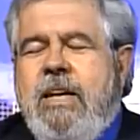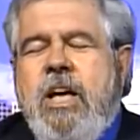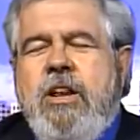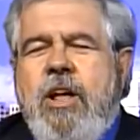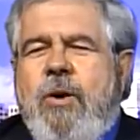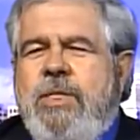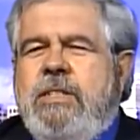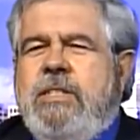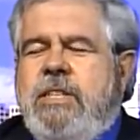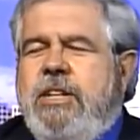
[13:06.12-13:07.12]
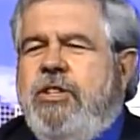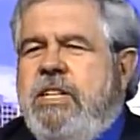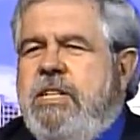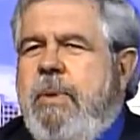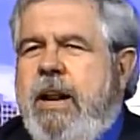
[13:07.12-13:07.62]
No, this is essentially
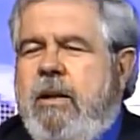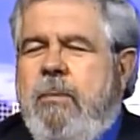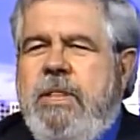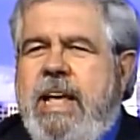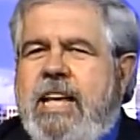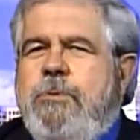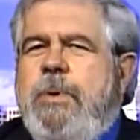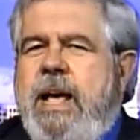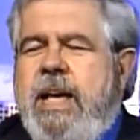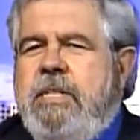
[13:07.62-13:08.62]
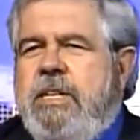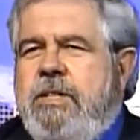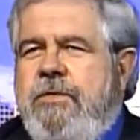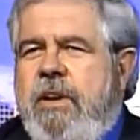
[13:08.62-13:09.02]
semantical. I mean, the SBA says if